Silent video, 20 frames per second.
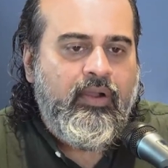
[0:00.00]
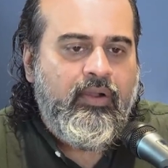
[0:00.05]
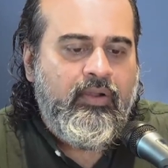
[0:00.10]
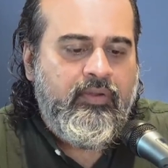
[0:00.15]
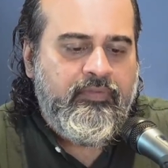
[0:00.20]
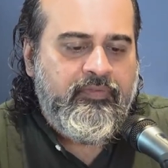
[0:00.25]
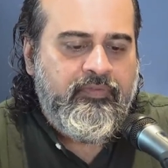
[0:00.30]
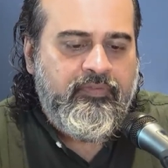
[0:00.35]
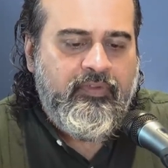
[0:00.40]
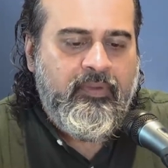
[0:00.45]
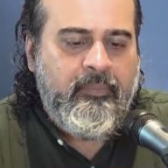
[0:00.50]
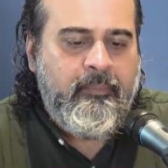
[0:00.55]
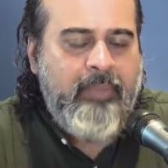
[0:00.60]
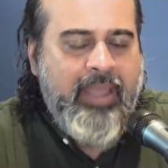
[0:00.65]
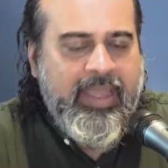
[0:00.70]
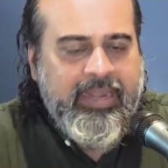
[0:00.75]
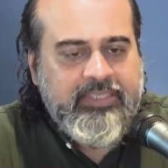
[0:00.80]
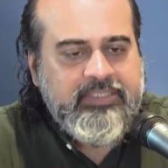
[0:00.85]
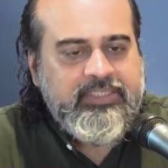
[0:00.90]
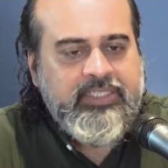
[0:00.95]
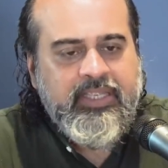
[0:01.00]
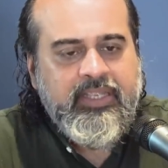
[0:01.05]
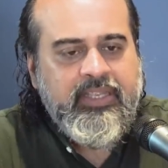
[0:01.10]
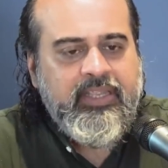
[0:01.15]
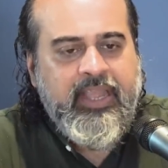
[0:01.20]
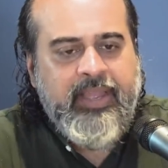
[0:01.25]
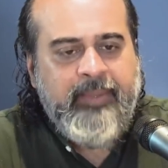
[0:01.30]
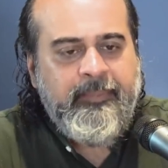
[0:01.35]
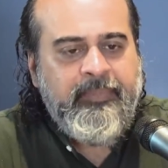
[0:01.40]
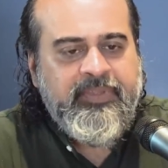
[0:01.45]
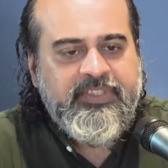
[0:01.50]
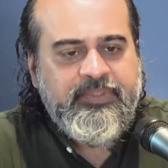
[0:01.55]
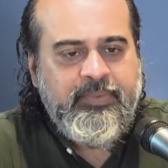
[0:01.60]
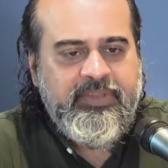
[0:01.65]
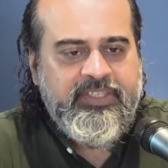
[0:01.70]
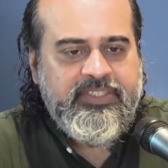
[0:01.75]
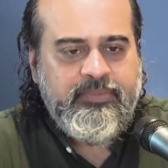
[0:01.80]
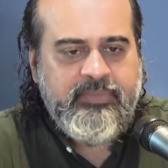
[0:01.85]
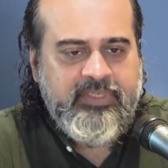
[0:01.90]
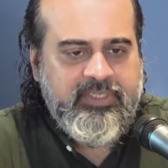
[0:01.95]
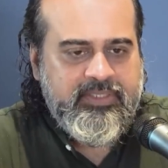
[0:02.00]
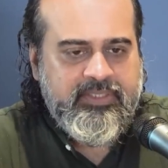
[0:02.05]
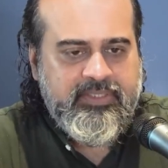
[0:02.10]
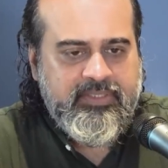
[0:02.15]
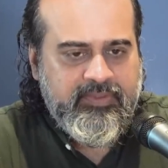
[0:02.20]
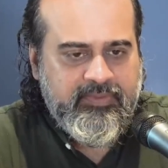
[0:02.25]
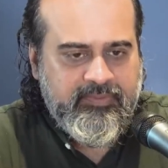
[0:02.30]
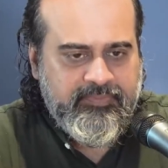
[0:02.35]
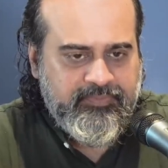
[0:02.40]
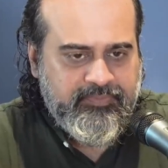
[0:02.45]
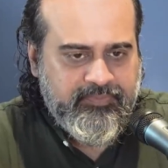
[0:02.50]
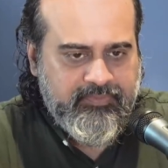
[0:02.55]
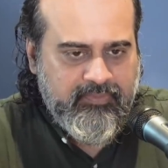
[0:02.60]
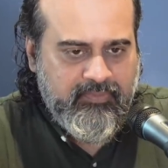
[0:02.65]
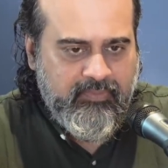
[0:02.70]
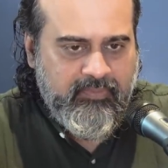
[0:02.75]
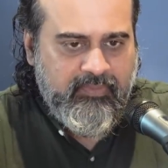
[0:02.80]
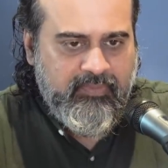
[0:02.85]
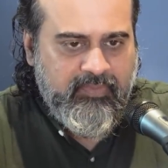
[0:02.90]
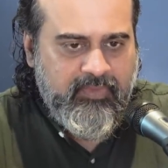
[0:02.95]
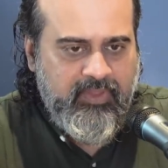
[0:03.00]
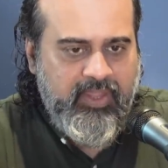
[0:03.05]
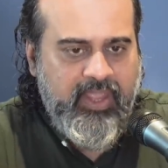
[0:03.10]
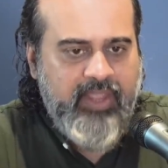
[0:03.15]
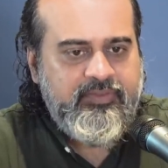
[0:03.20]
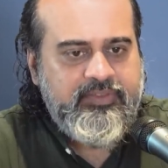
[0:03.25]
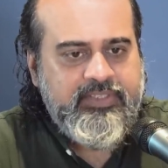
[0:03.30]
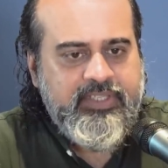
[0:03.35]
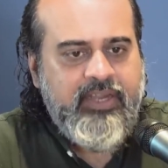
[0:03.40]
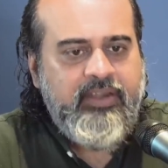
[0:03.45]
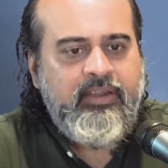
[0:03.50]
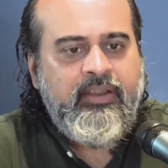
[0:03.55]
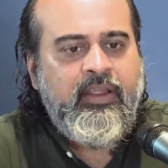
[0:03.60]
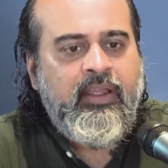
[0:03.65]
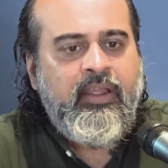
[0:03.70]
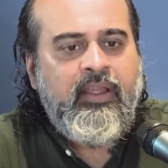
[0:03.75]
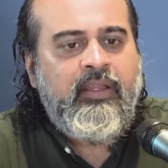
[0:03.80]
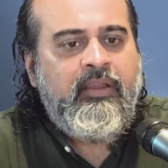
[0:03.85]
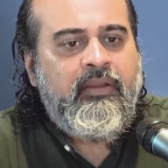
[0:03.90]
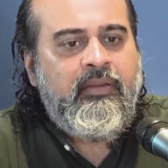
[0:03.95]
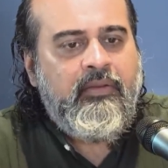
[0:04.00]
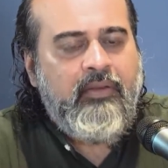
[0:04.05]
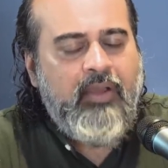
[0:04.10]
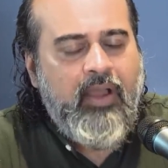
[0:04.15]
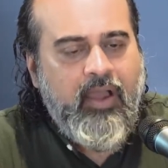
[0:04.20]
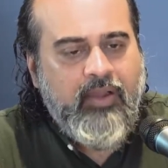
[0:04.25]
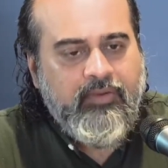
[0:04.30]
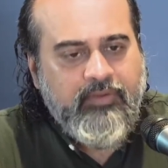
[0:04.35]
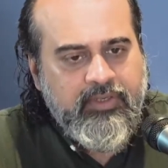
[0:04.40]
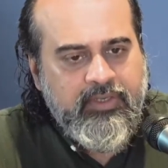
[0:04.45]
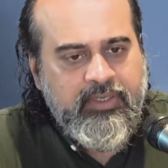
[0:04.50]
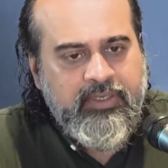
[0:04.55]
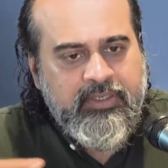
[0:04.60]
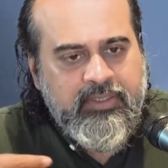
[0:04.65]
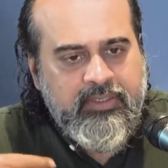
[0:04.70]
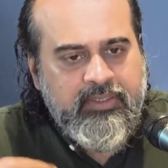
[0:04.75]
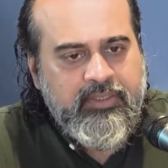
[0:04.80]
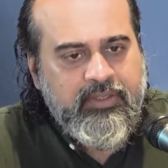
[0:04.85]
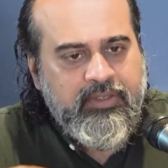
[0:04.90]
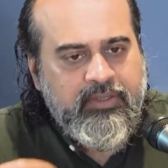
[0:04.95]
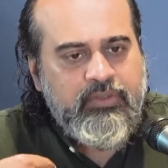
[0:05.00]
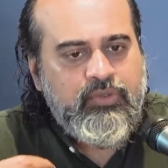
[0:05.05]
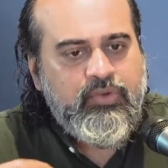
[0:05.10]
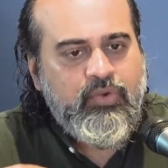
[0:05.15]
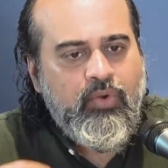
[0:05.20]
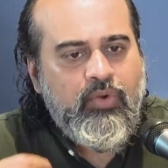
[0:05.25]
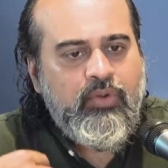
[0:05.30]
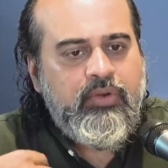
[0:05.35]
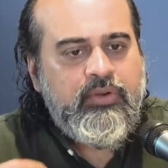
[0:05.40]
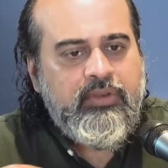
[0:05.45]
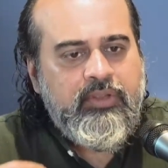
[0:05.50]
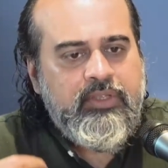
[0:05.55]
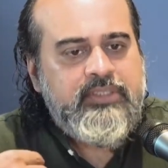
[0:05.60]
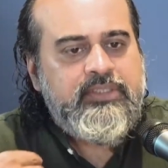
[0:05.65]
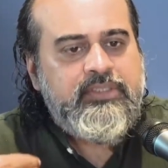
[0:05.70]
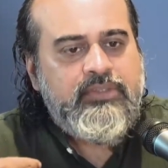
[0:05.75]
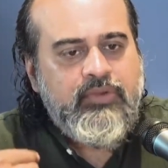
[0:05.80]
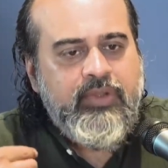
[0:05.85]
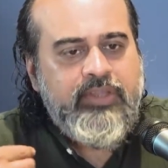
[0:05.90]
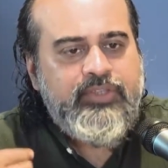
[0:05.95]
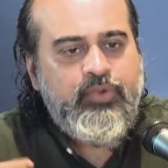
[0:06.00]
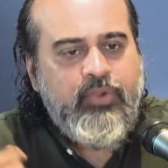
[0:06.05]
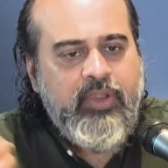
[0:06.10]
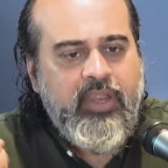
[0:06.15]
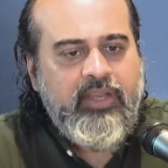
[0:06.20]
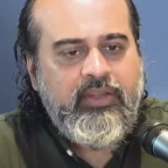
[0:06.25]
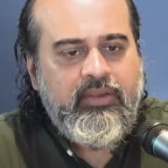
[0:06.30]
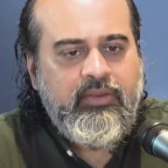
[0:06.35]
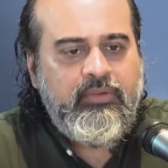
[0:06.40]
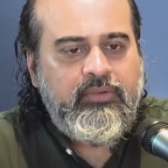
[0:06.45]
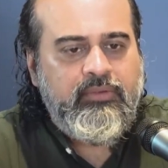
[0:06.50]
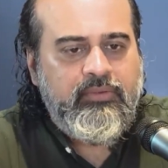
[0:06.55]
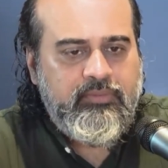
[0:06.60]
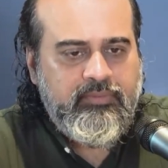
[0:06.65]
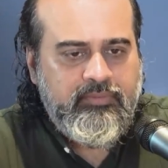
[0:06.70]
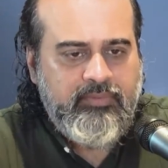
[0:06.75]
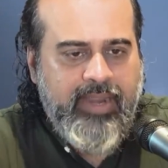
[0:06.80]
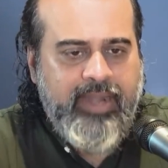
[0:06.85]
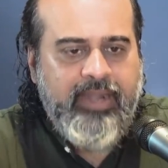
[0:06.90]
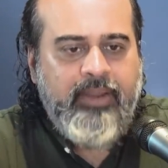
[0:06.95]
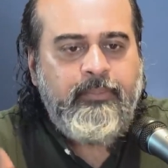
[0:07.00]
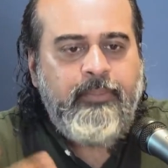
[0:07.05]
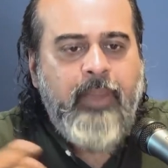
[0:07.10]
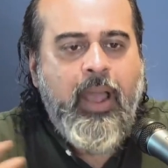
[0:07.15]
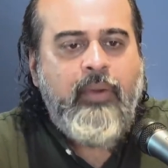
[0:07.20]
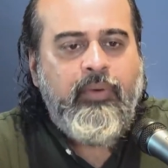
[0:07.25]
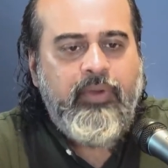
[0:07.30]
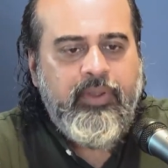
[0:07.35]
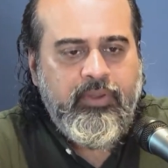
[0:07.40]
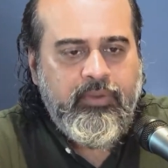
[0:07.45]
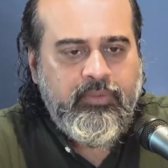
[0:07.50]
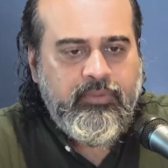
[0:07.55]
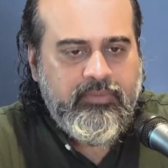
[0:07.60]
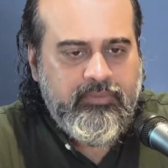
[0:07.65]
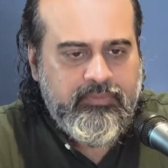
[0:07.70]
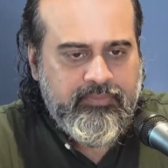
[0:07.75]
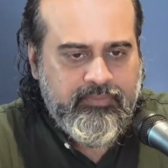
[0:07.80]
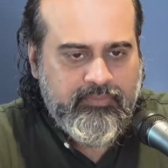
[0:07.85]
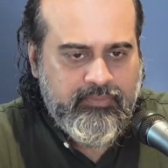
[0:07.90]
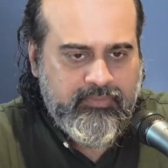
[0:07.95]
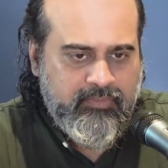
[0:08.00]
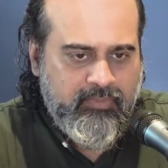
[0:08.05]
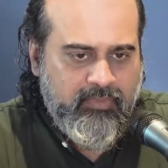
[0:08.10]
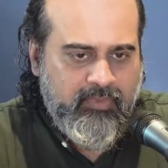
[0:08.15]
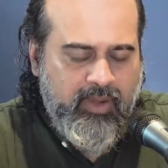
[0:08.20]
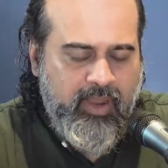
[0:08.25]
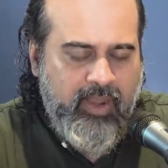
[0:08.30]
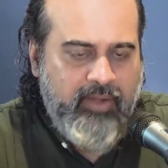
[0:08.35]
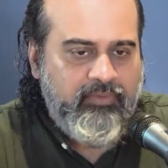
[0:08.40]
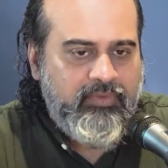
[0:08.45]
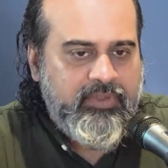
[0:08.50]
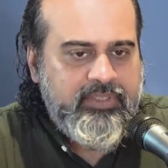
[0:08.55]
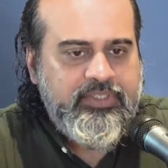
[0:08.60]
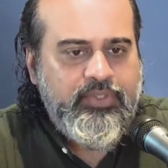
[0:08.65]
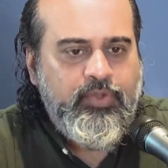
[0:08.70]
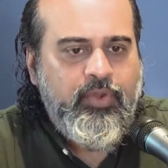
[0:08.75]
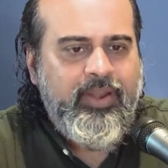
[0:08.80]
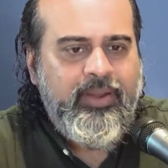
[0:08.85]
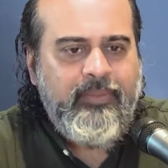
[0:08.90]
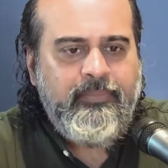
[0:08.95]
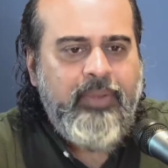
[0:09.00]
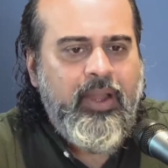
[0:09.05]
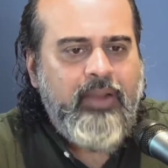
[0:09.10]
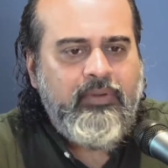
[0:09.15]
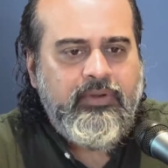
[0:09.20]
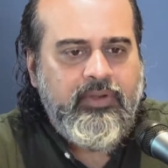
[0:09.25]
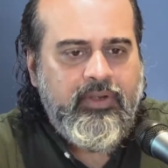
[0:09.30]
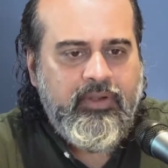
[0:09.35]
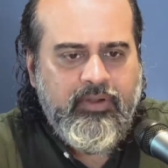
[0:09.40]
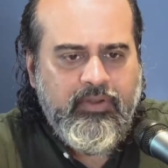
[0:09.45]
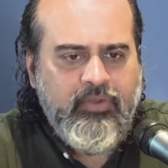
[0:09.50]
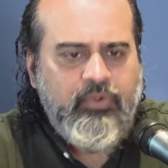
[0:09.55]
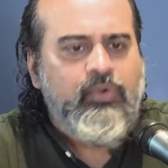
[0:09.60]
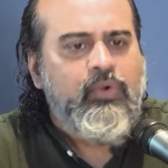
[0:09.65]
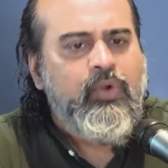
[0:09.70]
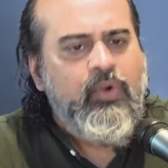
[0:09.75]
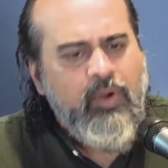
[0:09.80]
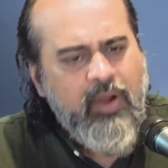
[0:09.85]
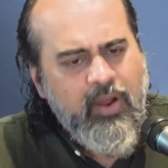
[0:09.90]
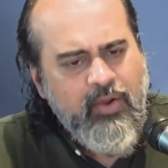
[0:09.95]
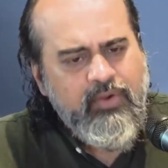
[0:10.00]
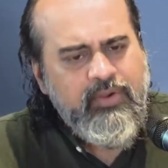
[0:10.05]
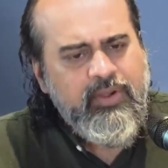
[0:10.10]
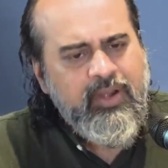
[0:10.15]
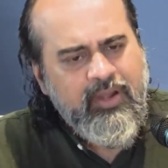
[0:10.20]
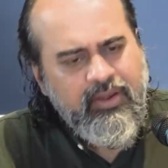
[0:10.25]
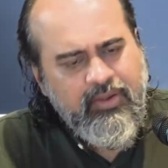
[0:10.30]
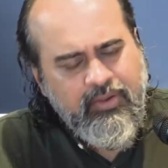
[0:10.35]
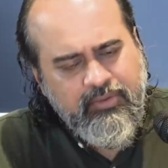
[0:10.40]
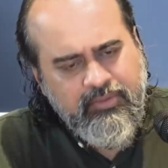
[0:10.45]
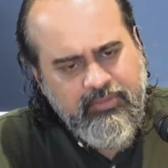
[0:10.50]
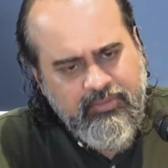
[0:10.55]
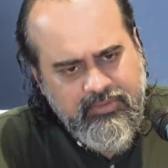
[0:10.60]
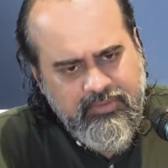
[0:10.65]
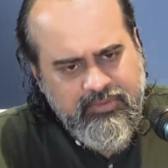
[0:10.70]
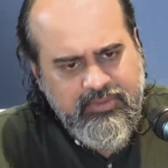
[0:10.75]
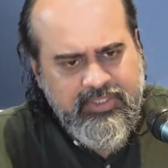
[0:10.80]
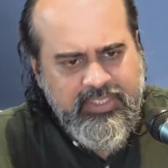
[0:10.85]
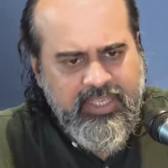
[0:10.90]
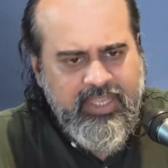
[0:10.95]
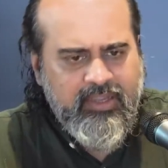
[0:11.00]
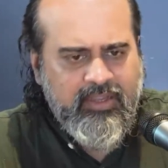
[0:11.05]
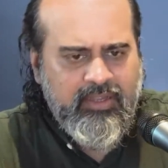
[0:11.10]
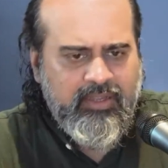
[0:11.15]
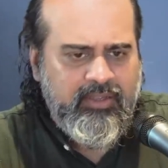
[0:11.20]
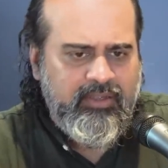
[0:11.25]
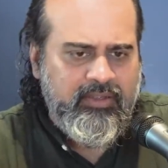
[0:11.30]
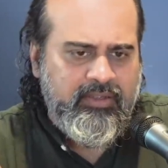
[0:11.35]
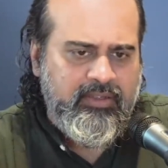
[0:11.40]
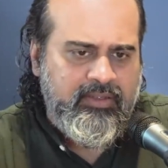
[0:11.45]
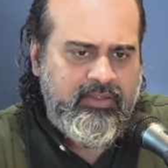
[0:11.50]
of banishing campus placements. They have said, our role is to educate you and empower you. And once you are empowered, you go out and you seek